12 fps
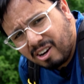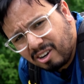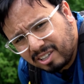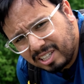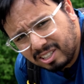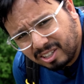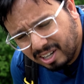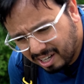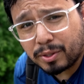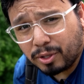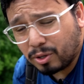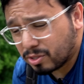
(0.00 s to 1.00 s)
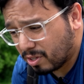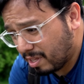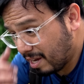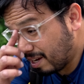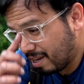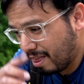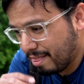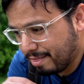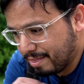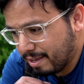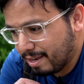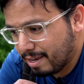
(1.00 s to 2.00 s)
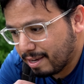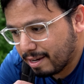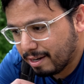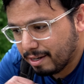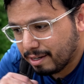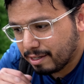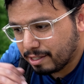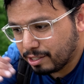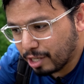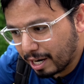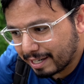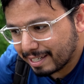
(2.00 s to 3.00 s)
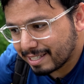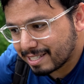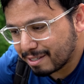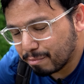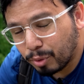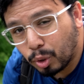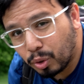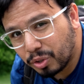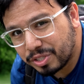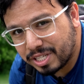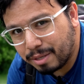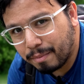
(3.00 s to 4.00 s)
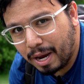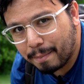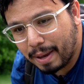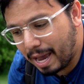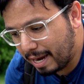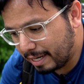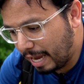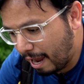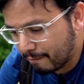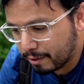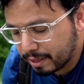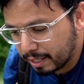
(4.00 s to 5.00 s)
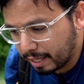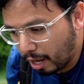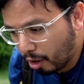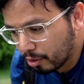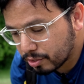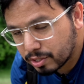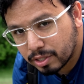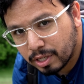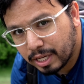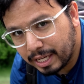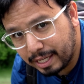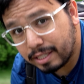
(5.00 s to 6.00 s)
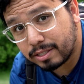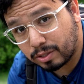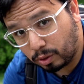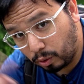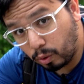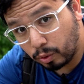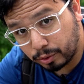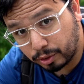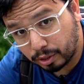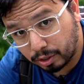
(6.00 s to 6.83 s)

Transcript: are killer. But those are like the youngest molds in my bag. Everything else is older.